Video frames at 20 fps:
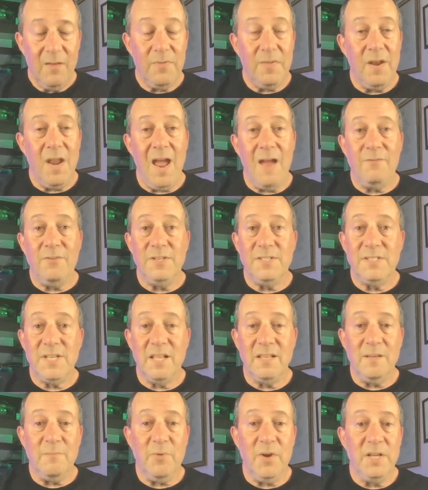With an average
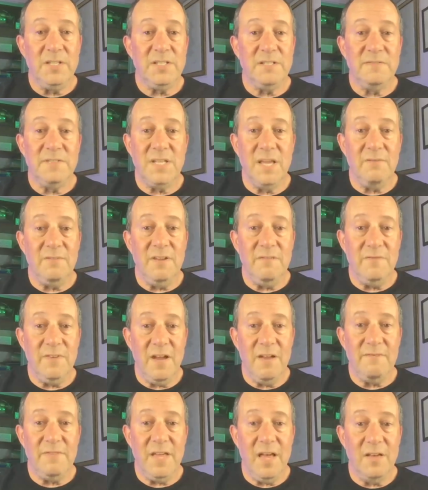selling price of
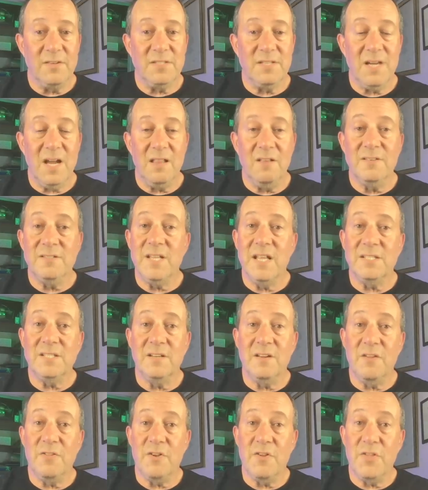$75,000, that's
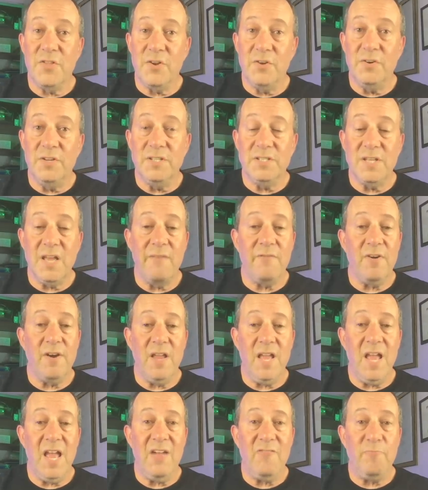another
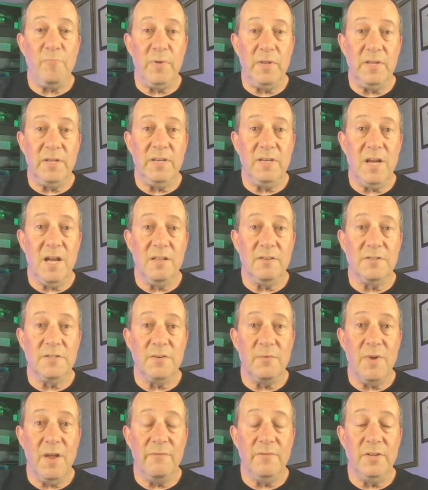$37.5 billion
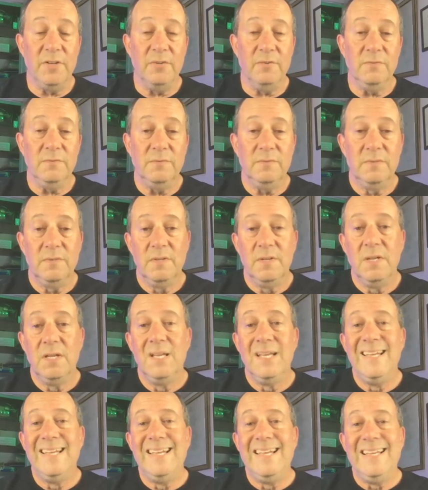in revenue.
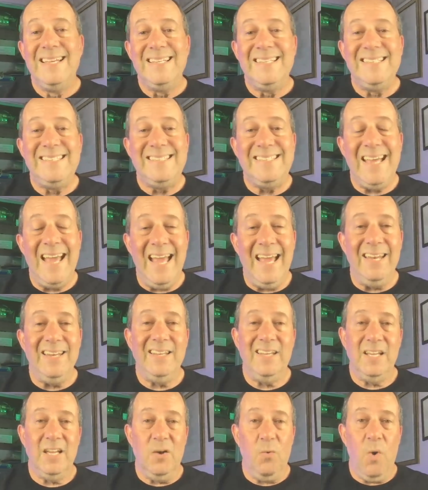10
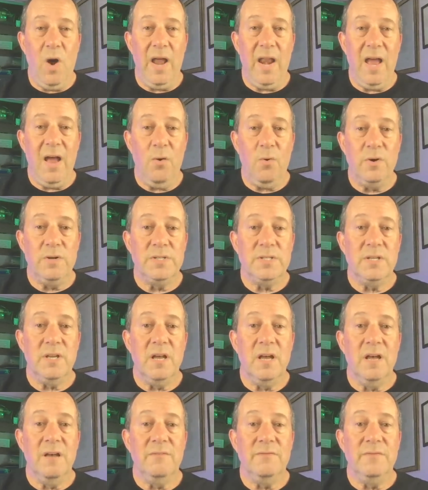gigawatt hours
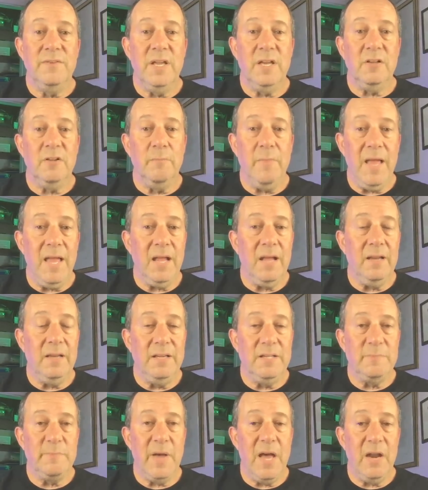of nickel
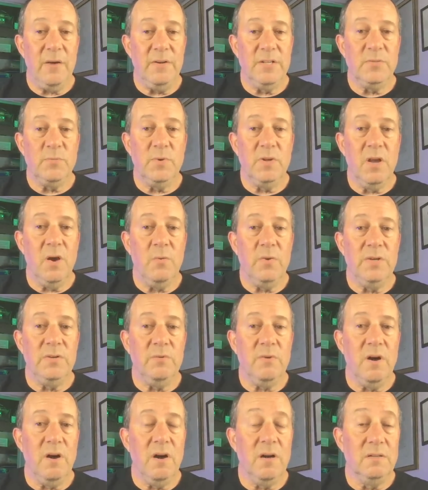manganese batteries would go
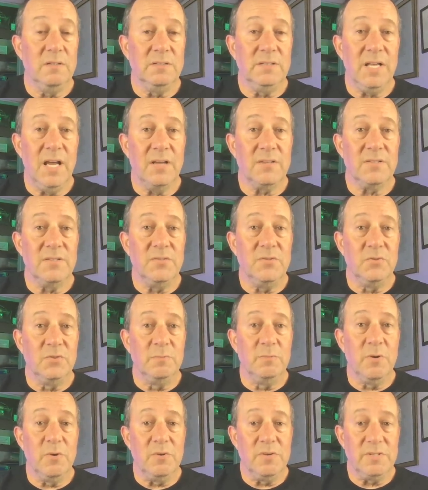into 100,000 dual
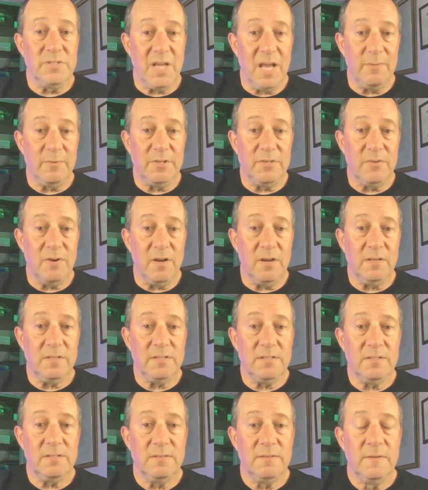motor
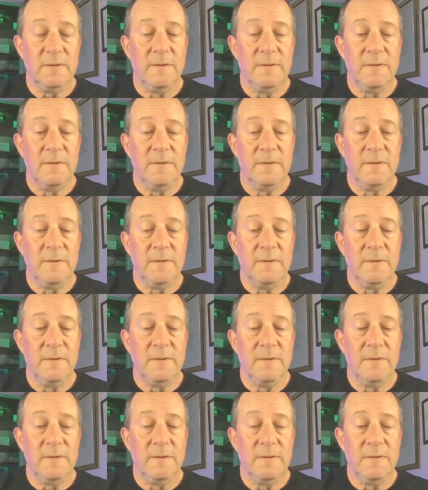Cybertrucks.